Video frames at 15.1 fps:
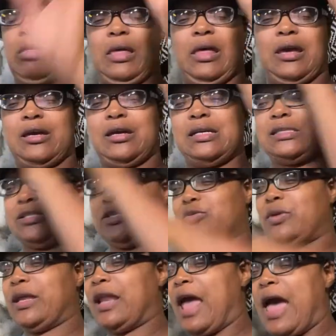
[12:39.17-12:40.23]
and
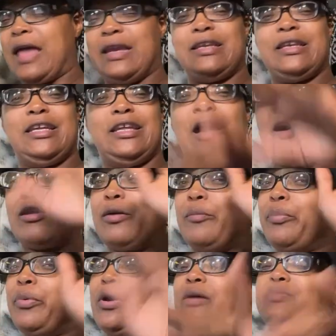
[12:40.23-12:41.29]
concentrated. I didn't need all
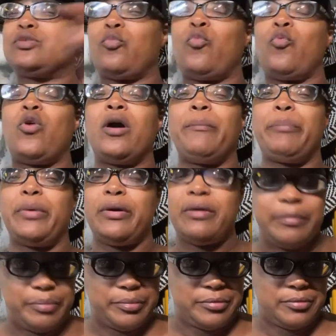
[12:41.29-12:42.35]
the pumps. One
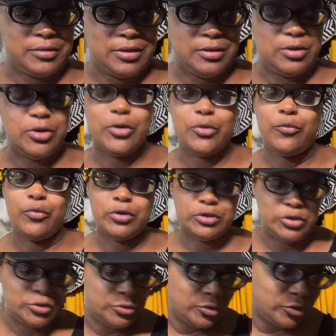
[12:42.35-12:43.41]
pump will
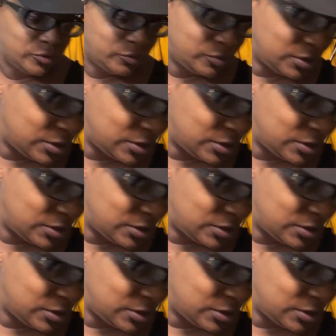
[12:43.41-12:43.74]
do you.